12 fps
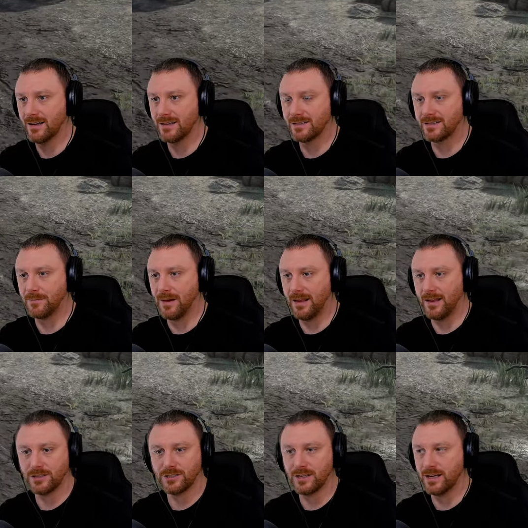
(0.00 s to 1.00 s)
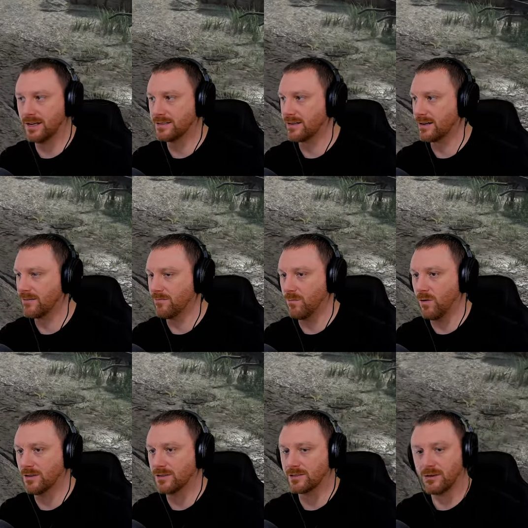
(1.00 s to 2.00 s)
It's just a pile of shit. It's like a
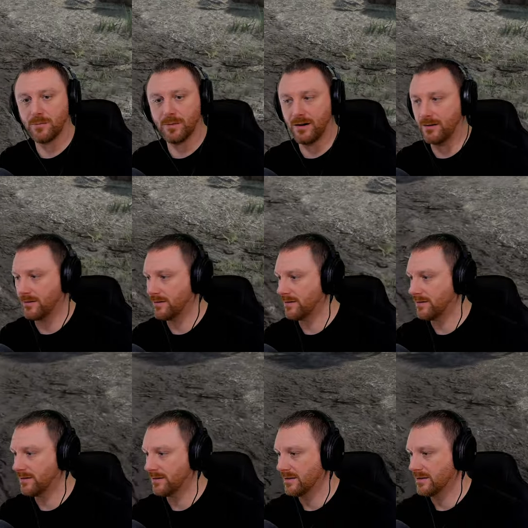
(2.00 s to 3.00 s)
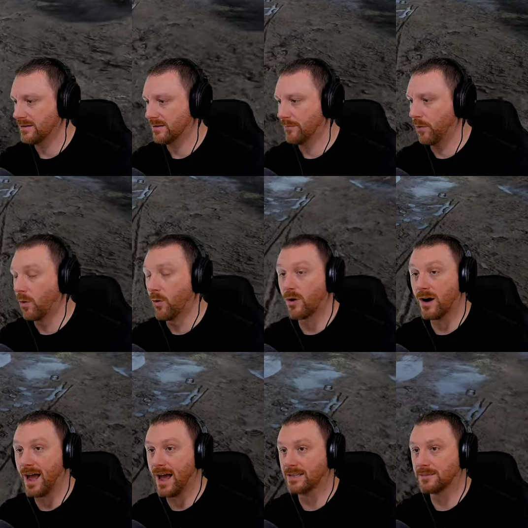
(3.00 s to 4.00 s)
one-star pelt. Poor
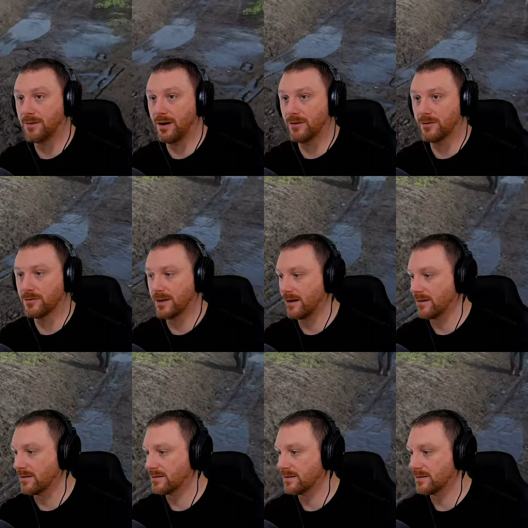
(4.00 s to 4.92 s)
ass pelt. Looking Who cares?